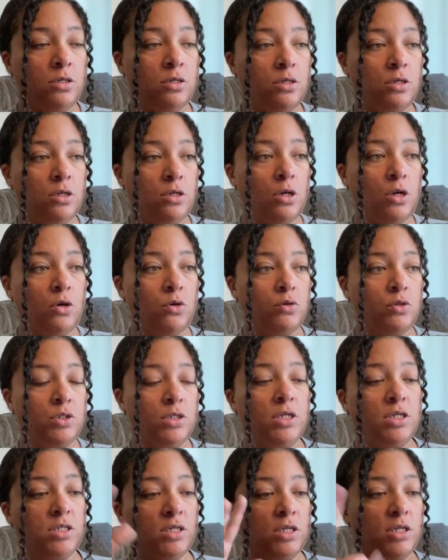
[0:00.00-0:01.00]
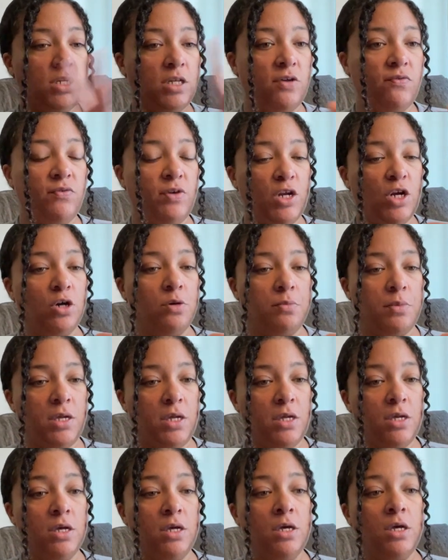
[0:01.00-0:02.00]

you know, she doesn't live near me.